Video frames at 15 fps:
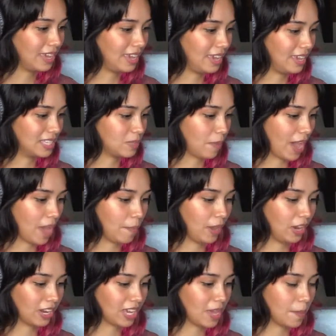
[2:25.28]
is by
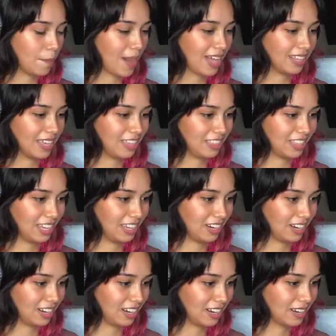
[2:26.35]
American Ballet
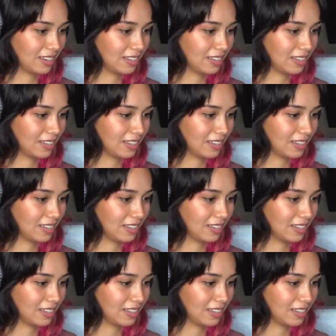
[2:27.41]
Theater.